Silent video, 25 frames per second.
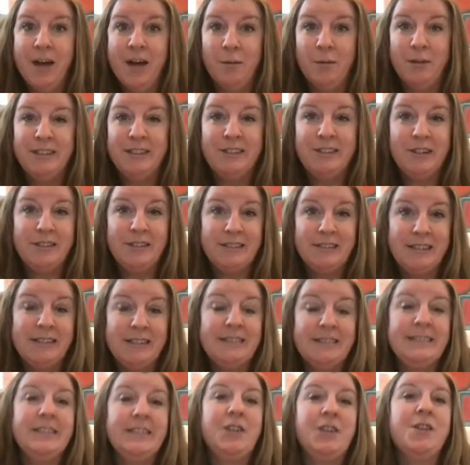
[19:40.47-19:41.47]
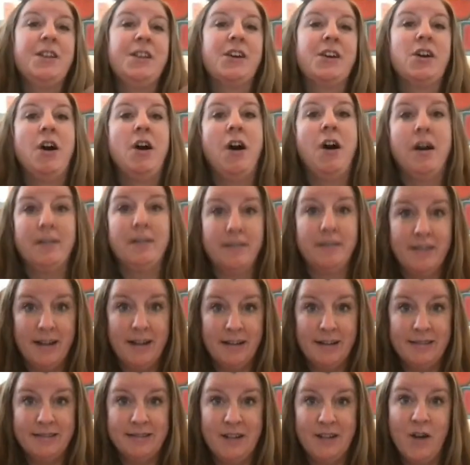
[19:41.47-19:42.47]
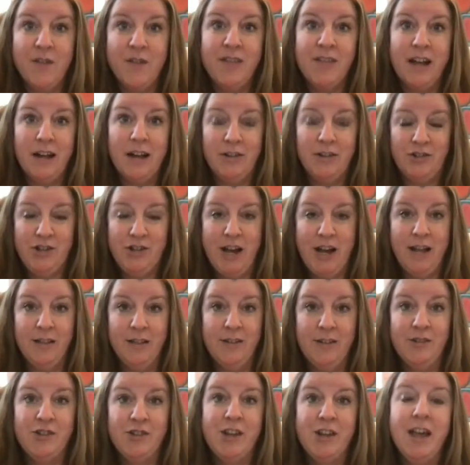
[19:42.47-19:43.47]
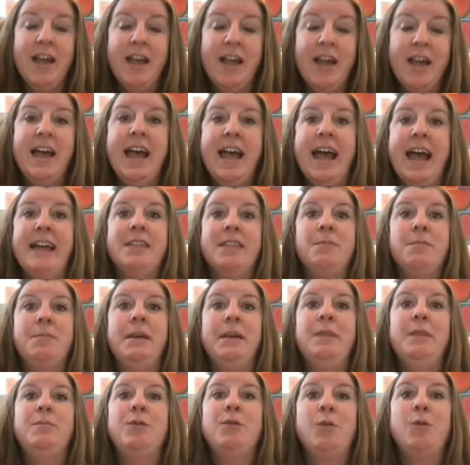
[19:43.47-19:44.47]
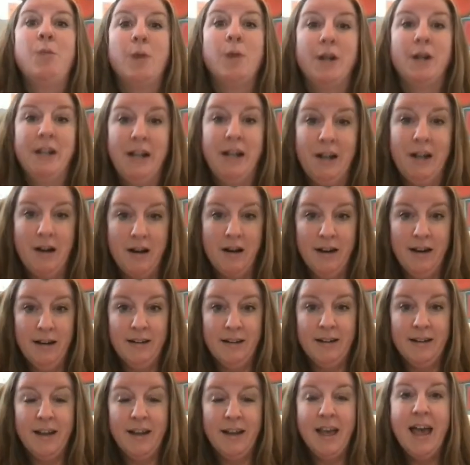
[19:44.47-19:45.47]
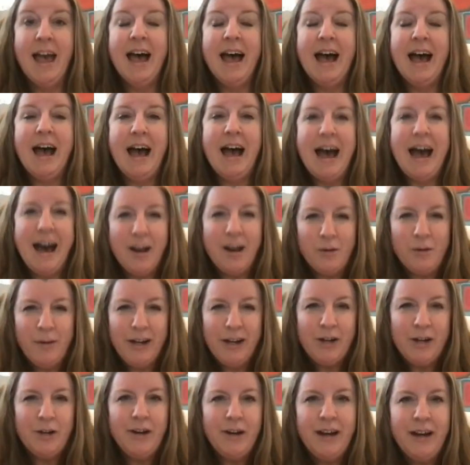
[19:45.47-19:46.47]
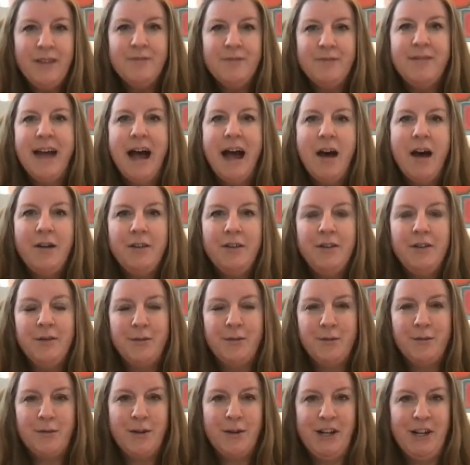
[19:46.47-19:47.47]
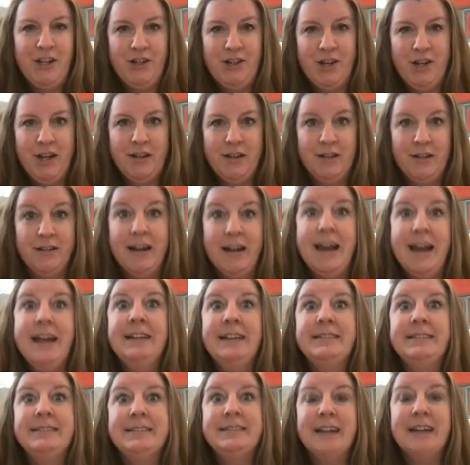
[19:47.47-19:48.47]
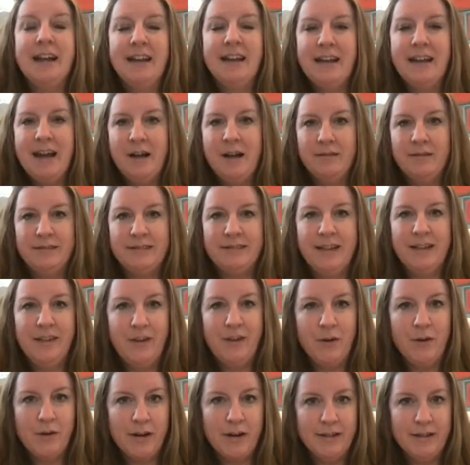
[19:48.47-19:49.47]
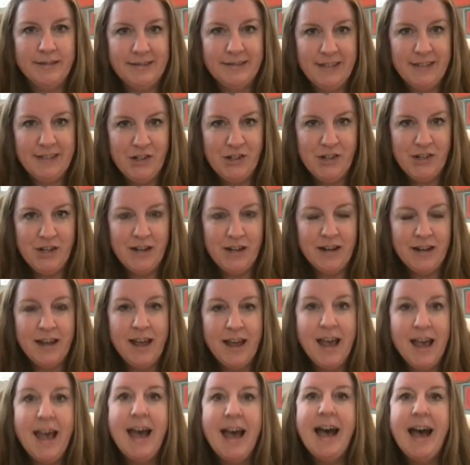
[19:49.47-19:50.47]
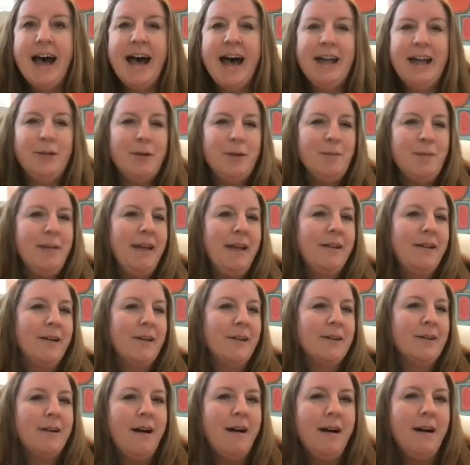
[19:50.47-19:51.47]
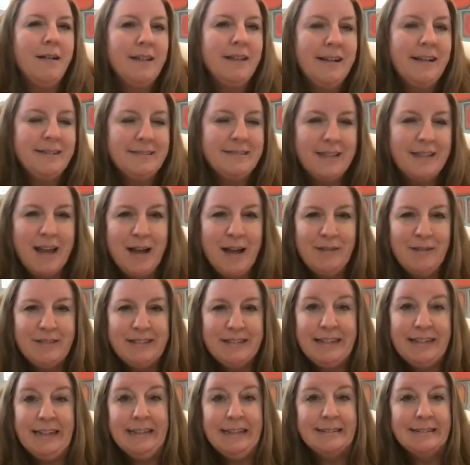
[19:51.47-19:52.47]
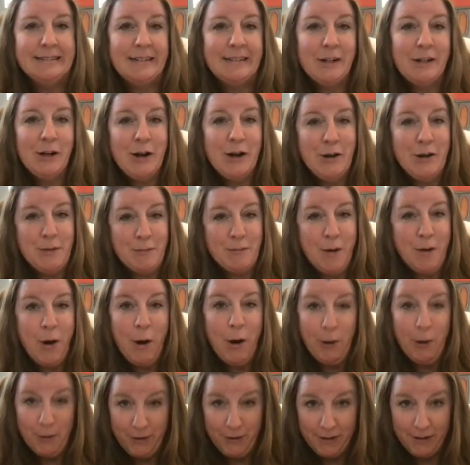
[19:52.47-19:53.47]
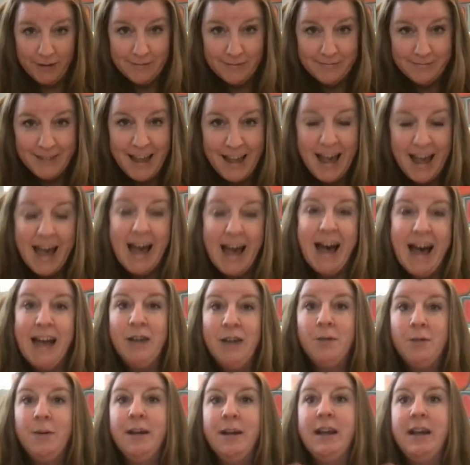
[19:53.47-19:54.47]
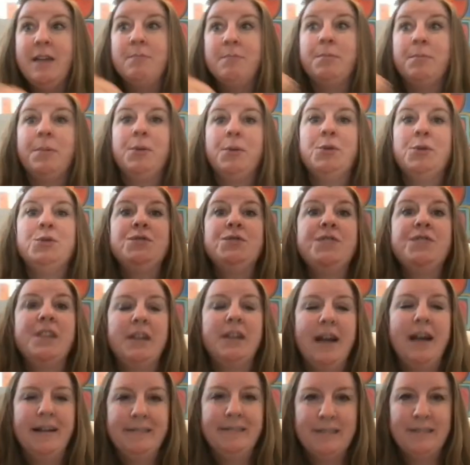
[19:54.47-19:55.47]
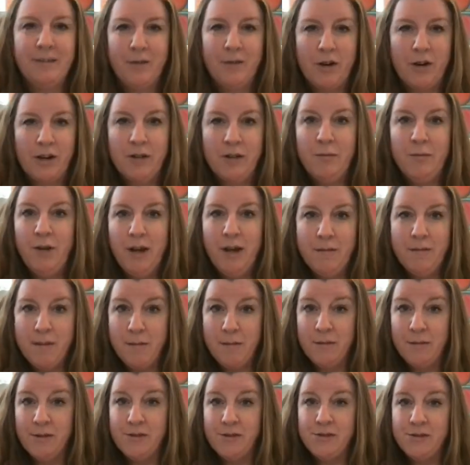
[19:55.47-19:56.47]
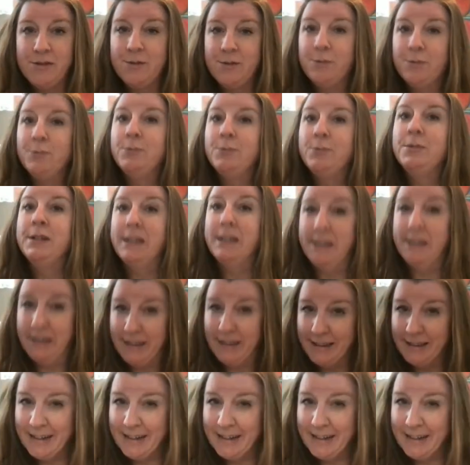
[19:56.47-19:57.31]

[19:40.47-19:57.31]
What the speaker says: We start to consider the context of that challenge and the people working on it. How do we create value for each other inside and outside the organization? How do we make our colleagues' lives easier and harder? How do we improve the lives of our community members really?